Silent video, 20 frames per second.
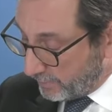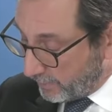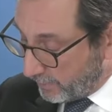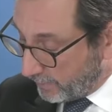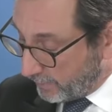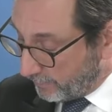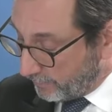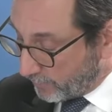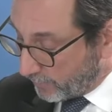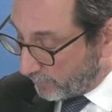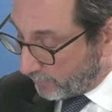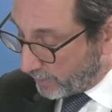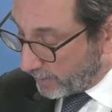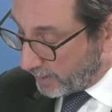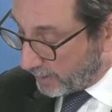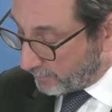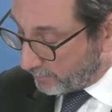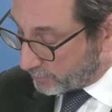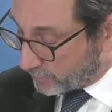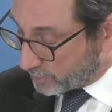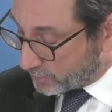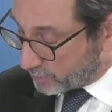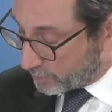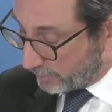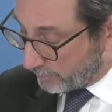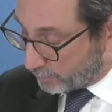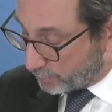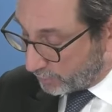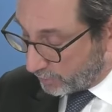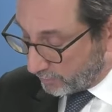And they have a
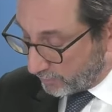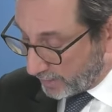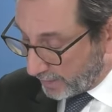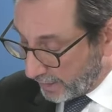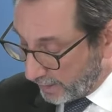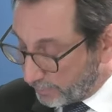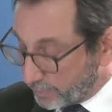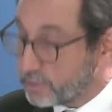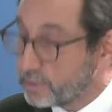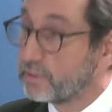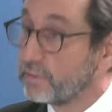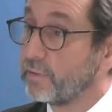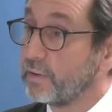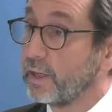description of the elements of the